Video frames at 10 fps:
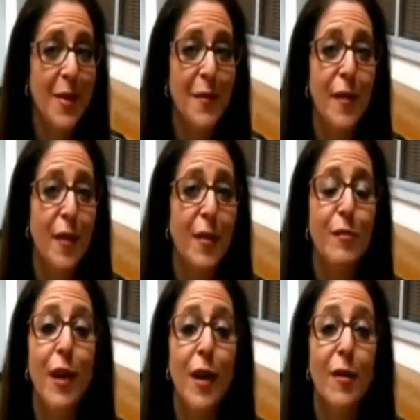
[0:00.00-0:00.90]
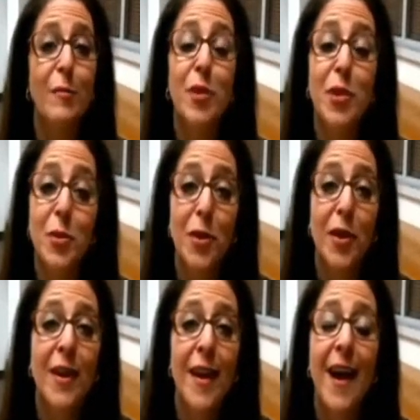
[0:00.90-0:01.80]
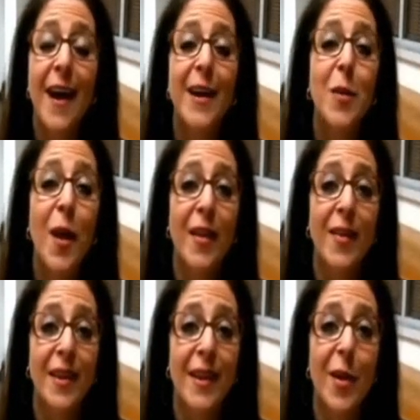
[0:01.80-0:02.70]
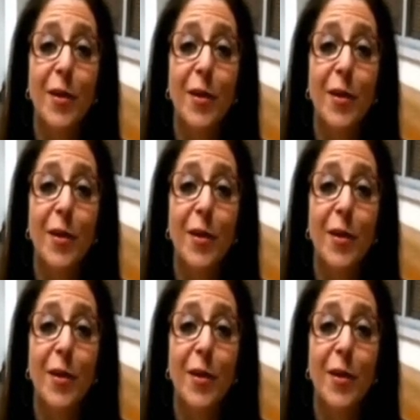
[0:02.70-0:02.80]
They're very rare and pure, high quality.